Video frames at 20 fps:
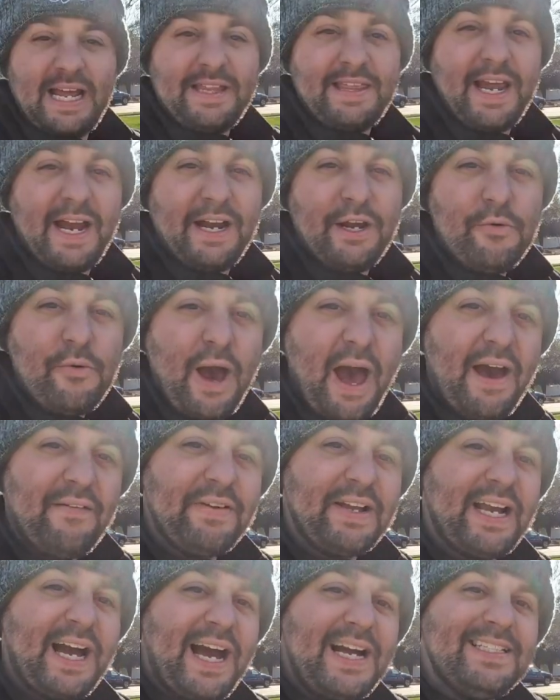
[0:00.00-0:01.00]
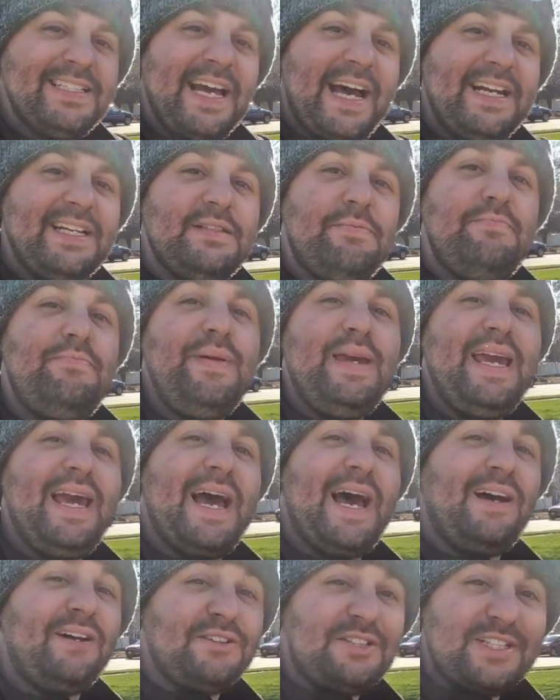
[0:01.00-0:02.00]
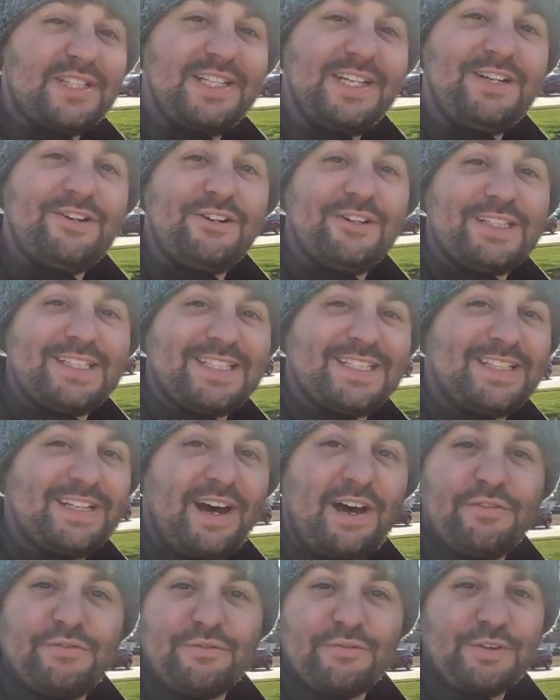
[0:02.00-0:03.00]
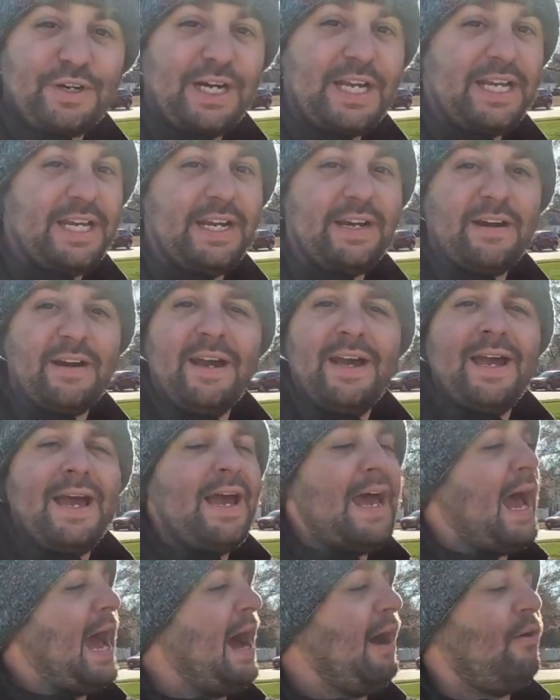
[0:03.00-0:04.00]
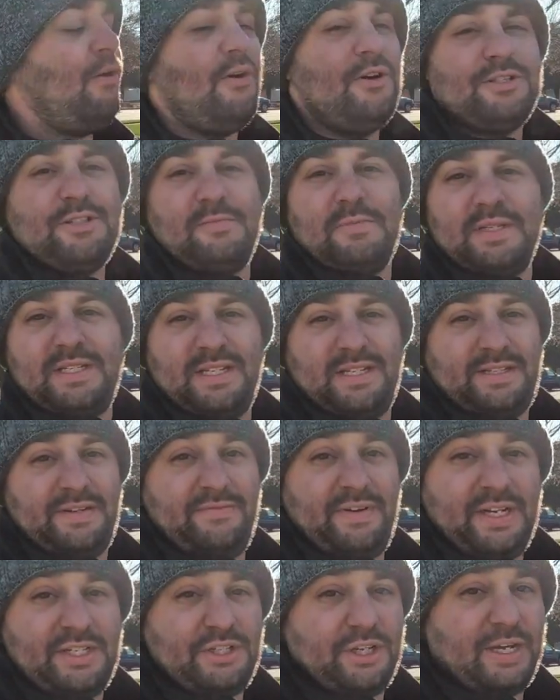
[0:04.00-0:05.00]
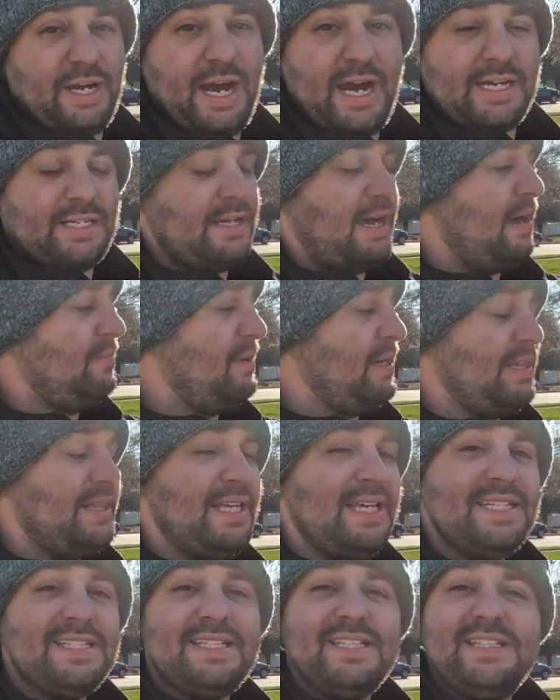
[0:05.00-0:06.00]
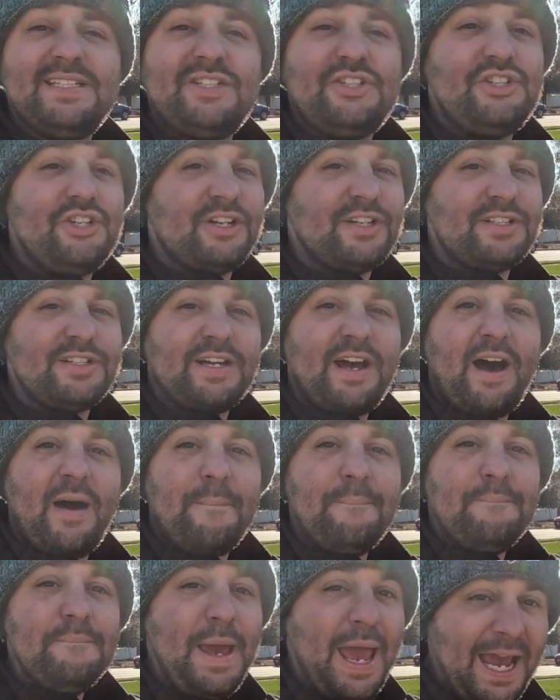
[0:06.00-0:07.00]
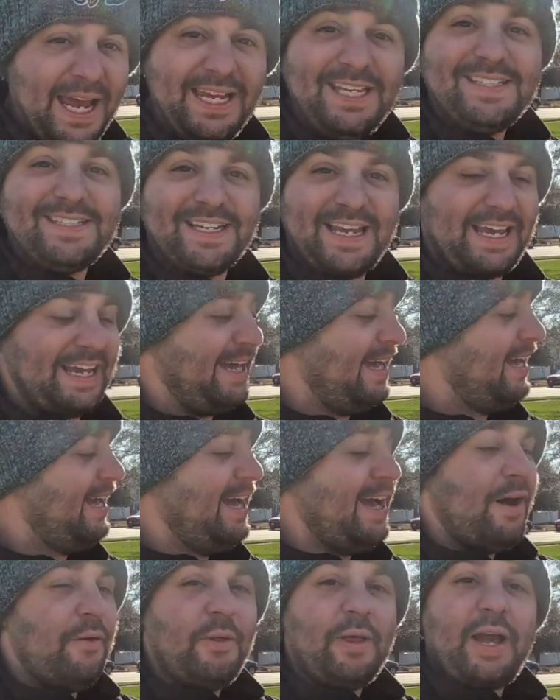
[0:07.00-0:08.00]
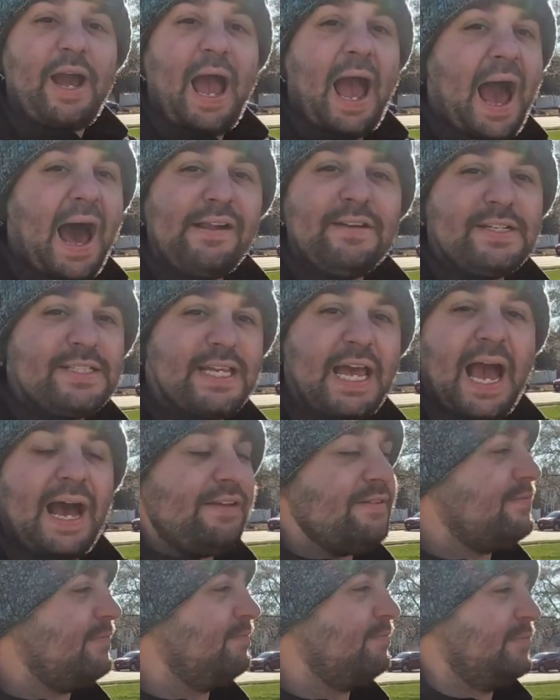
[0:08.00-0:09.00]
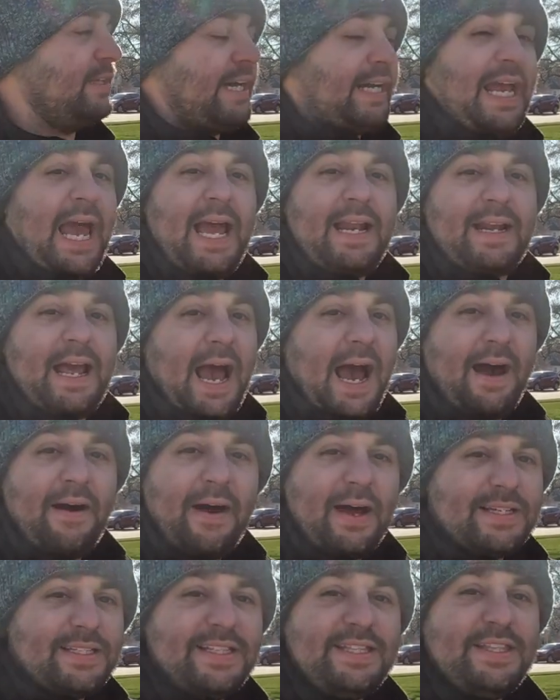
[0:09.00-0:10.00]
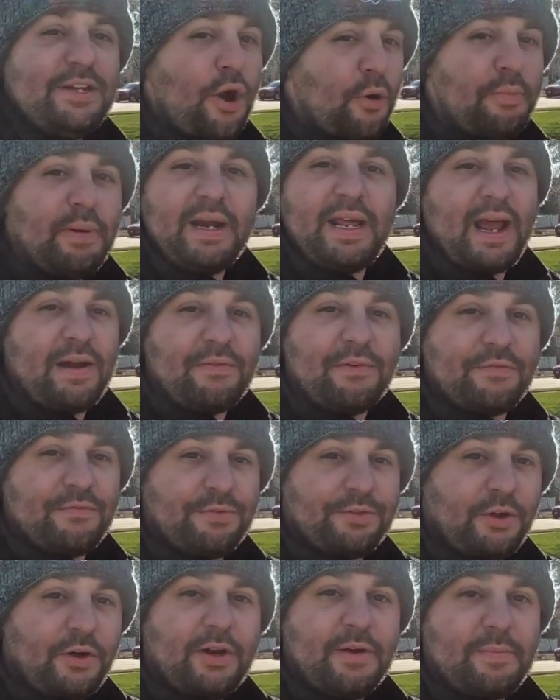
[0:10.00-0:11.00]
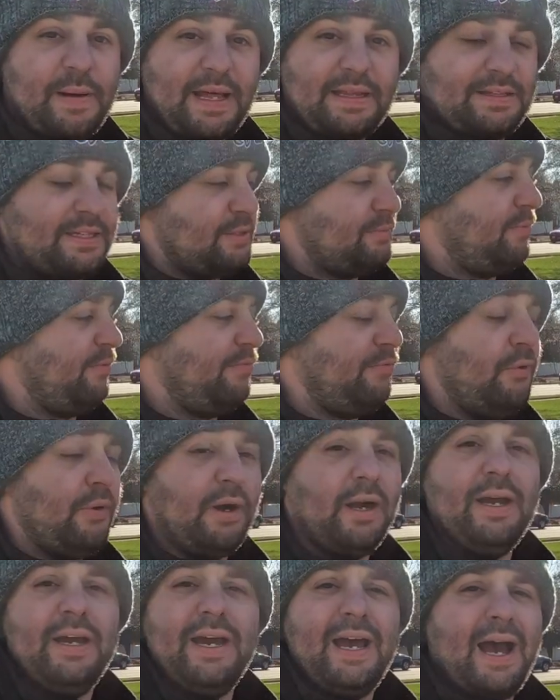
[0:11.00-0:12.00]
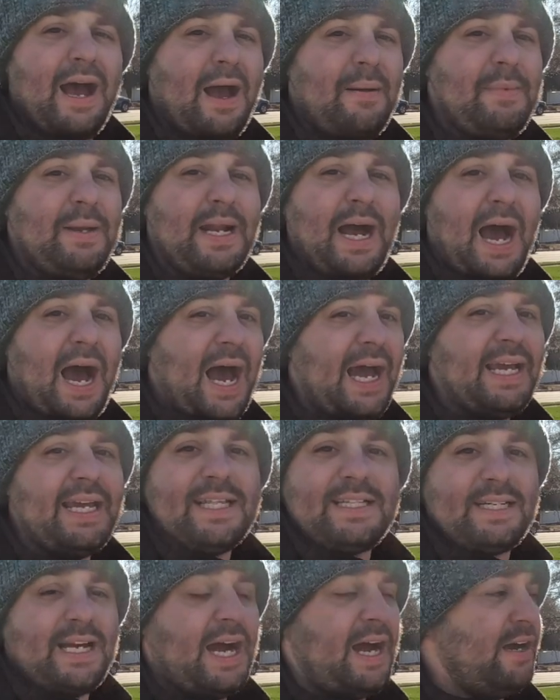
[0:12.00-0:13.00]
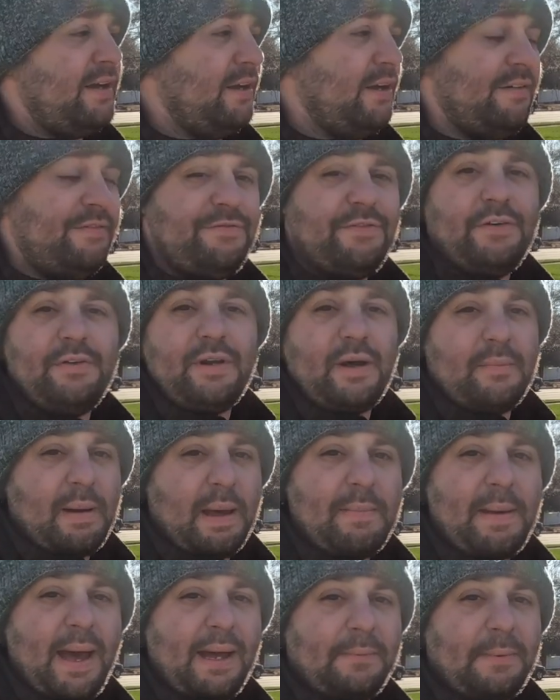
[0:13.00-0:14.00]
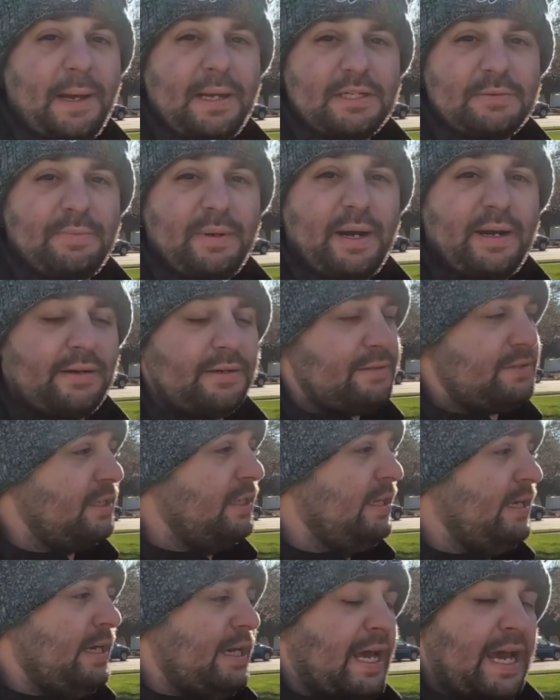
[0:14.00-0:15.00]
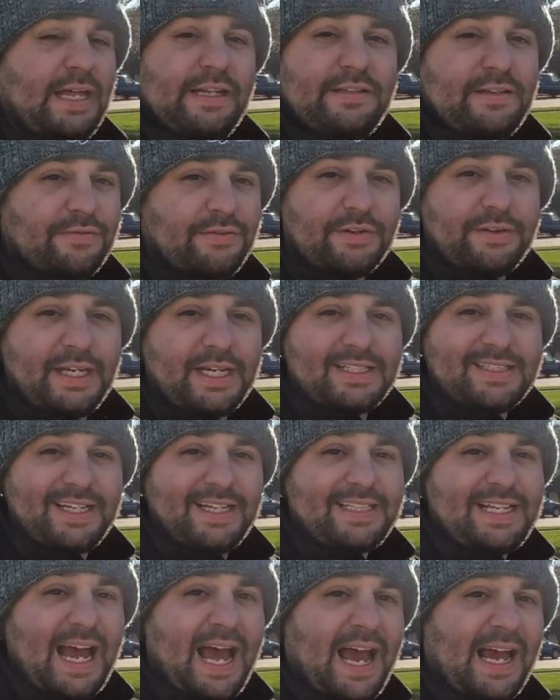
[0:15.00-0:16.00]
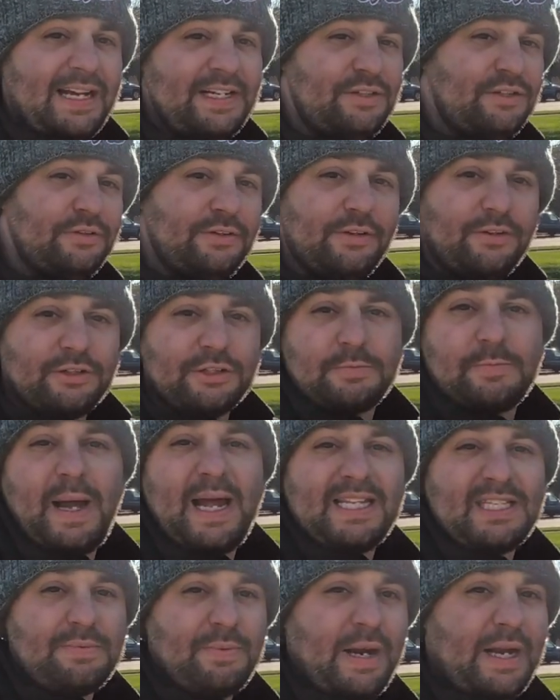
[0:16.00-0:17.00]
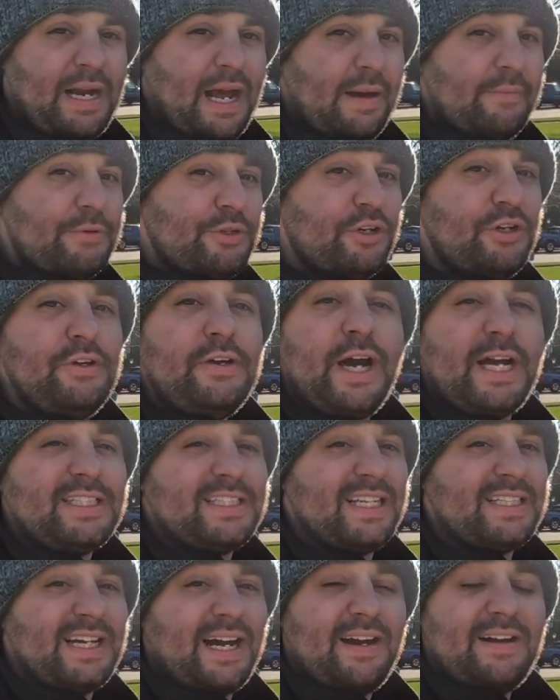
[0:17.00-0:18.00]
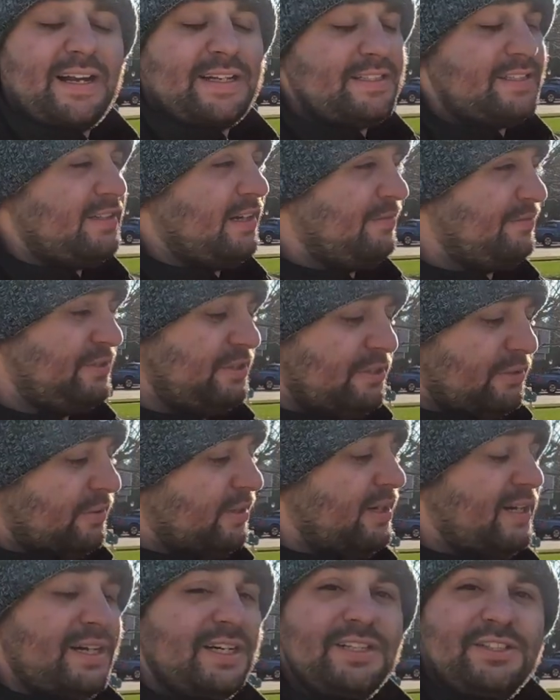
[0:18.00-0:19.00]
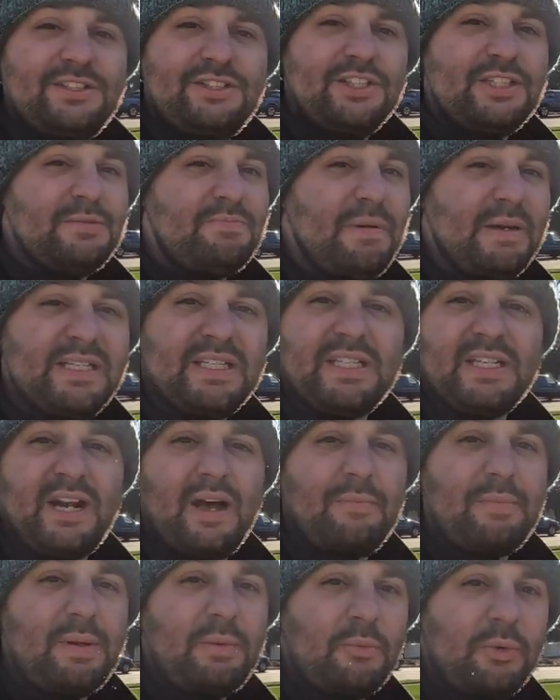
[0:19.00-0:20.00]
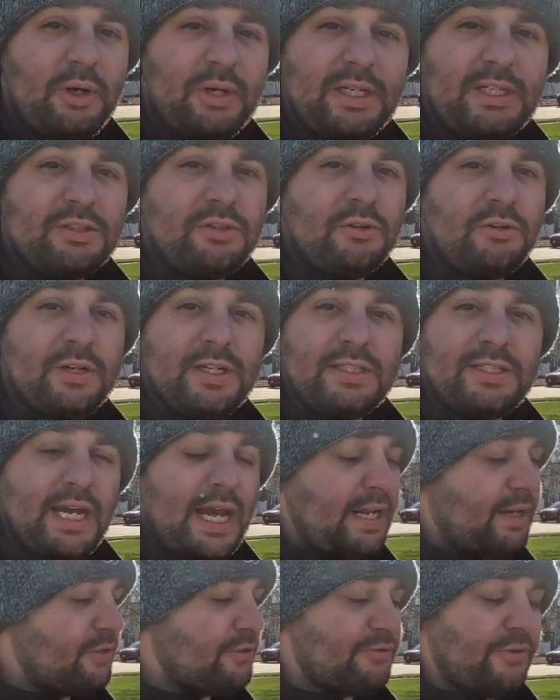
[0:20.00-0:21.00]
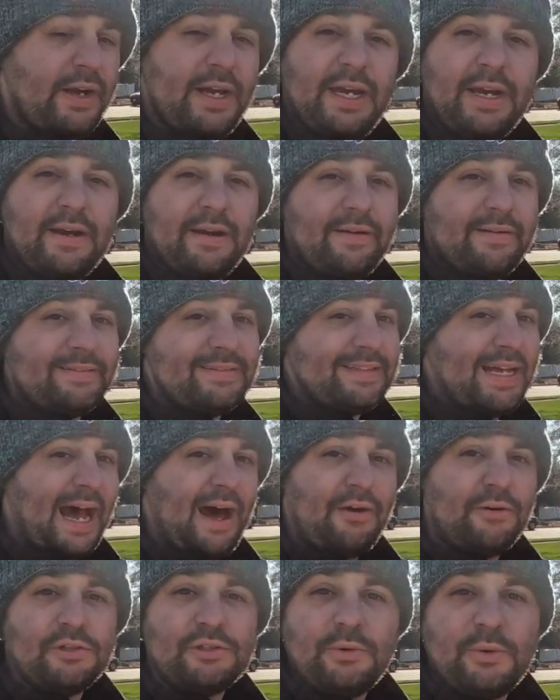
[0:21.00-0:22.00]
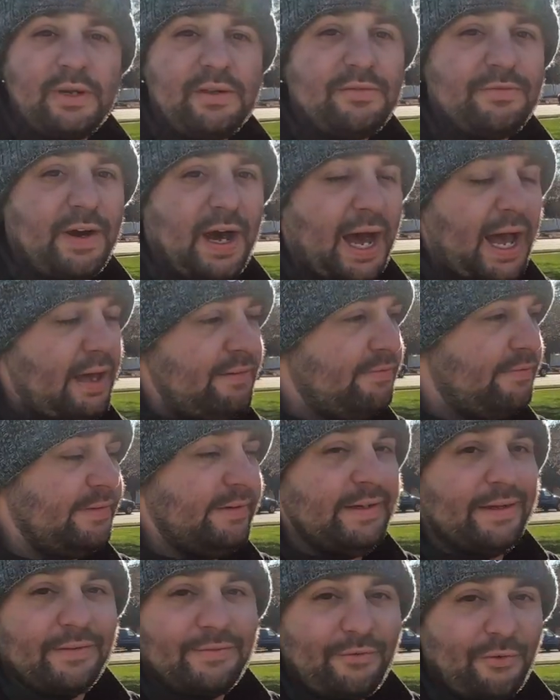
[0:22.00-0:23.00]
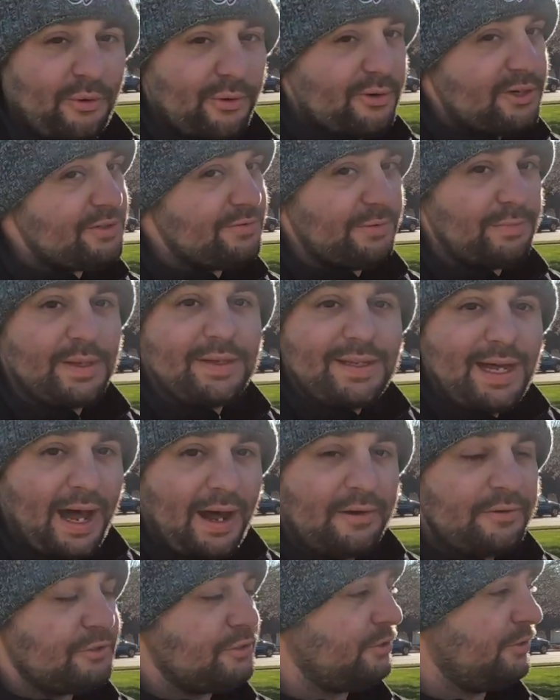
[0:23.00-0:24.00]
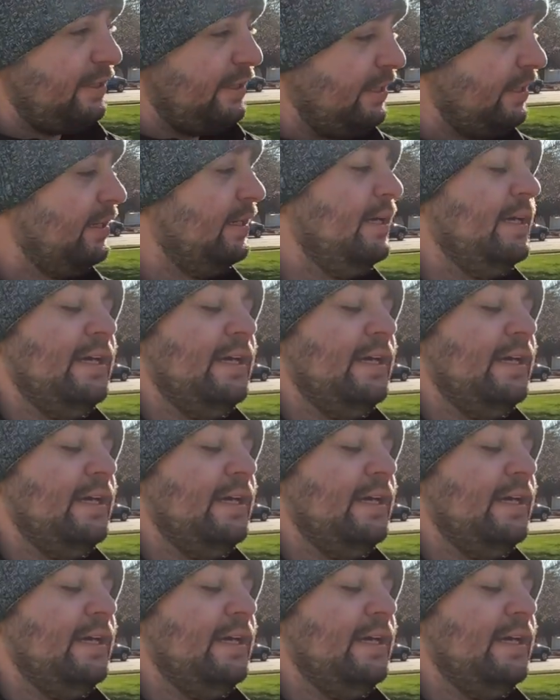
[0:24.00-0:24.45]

And there you have it, guys. That is BL secret stuff right here. How awesome is this invention, guys? I mean, this is just amazing. Like, how does it, how again, how has nobody ever thought about this before? I mean, I get tired of filling up my backpack sprayers and different things like that and doing little spot spraying. I'm sure you guys get tired of that stuff too. Just mix it up in one of these little containers right here, twenty-five, of course, from the Dollar Tree.